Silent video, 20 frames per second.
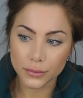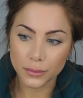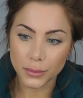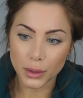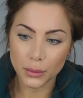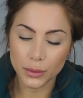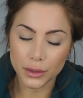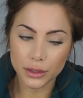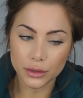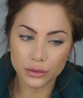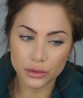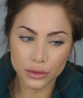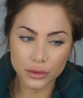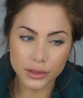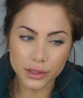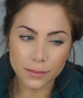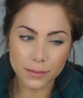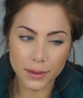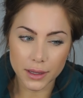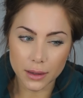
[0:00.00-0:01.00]
but when you do
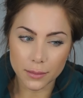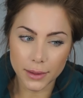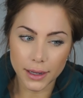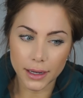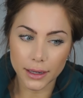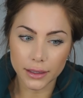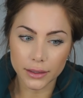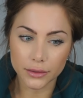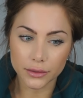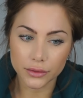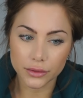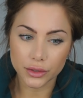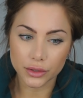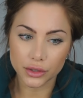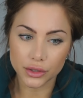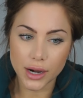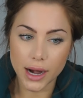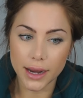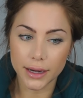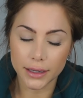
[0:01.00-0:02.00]
something about it to
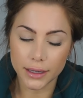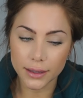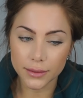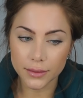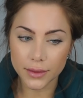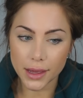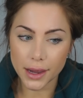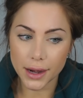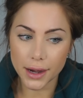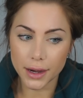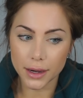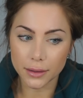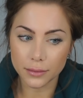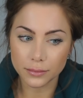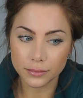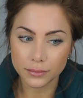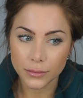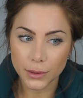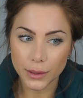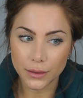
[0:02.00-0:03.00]
try and get
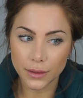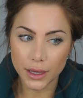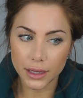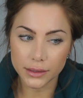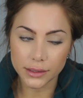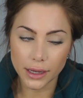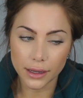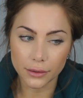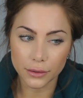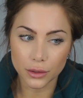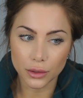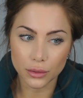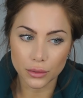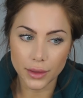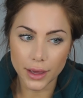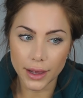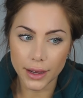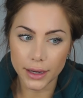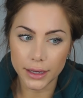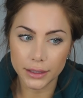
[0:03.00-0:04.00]
there, they tell you
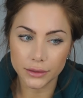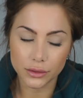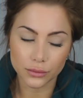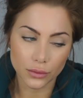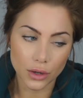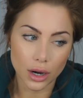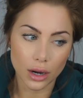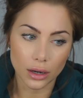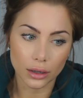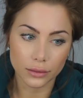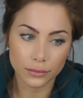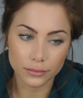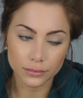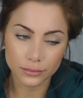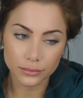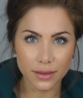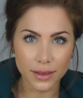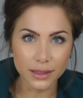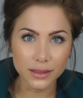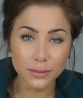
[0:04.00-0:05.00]
that it's wrong.
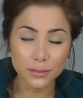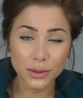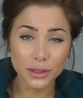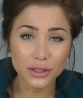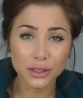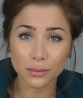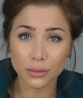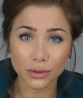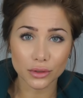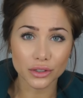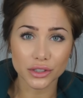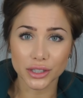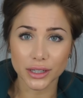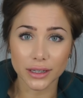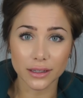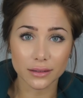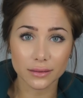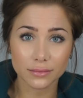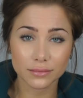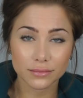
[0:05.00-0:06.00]
That's a bunch of
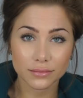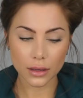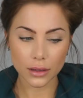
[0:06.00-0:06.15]
bullshit.